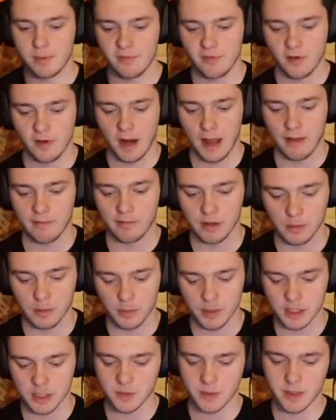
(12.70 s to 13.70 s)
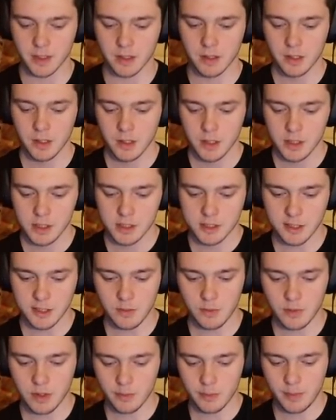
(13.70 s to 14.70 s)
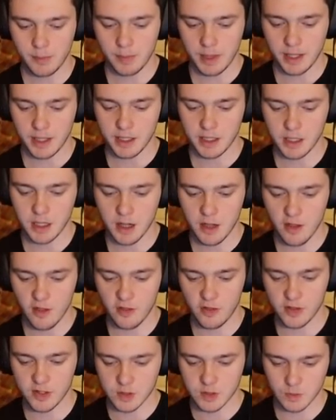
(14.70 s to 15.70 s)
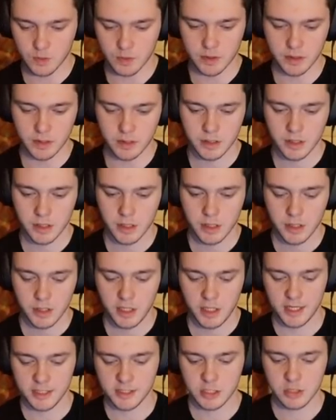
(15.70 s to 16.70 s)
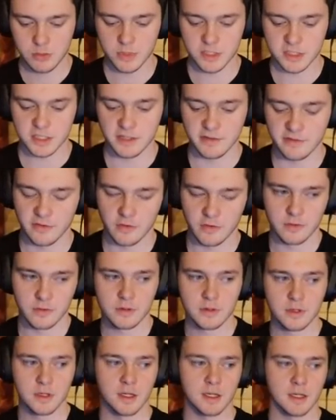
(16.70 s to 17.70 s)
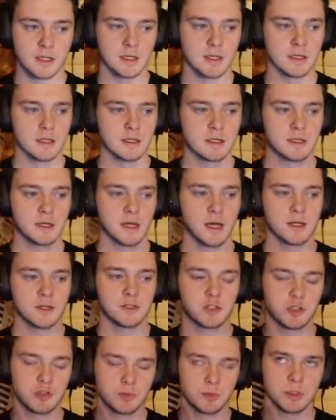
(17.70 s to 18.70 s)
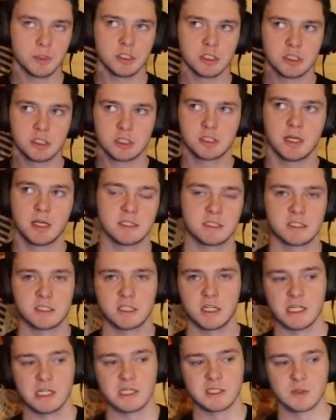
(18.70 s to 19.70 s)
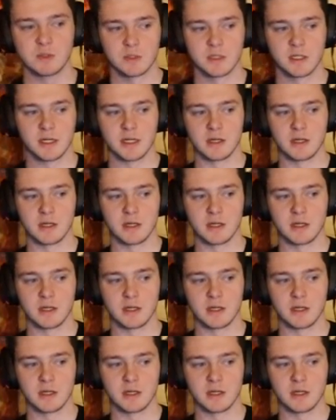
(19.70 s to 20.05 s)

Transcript: having a big spell. So we're going to be playing this one. Not too much different. Not too much has changed with like